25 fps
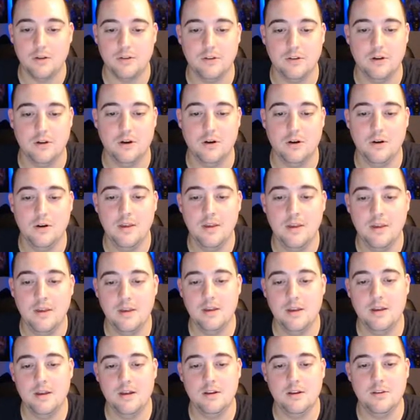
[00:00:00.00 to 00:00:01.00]
So
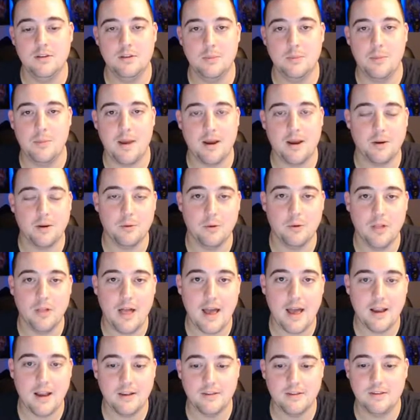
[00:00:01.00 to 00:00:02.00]
sit back and
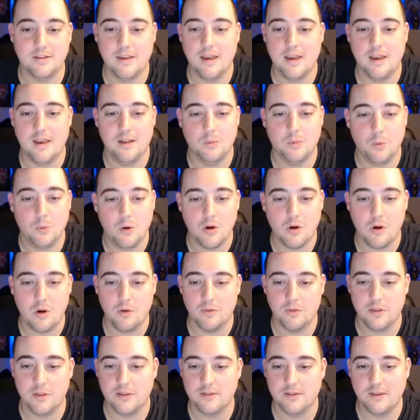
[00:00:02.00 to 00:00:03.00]
relax, and we'll go
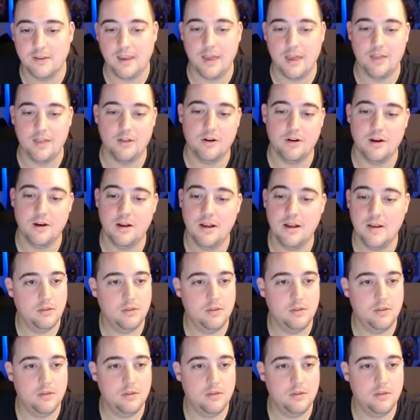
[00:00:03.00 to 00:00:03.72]
over this together.